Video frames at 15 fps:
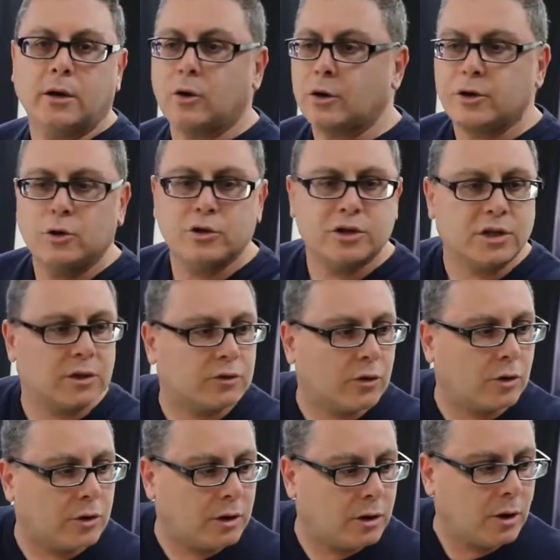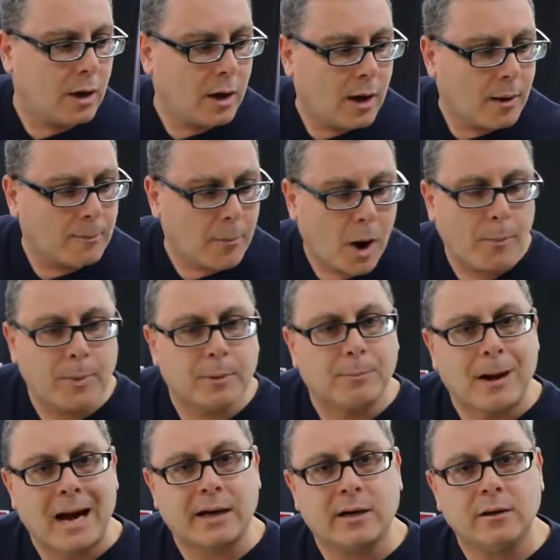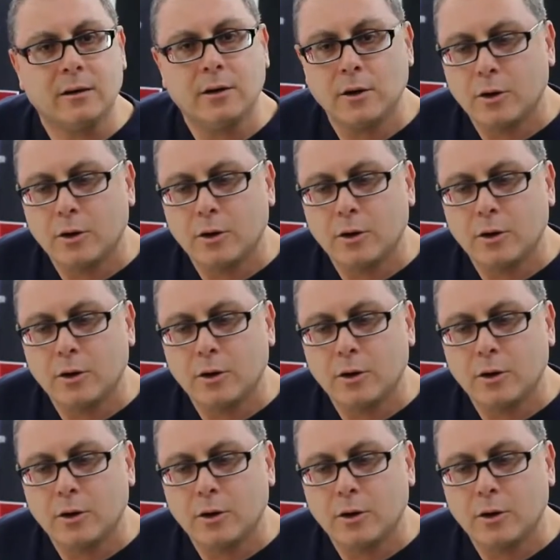You're not using a dirty mop and bucket.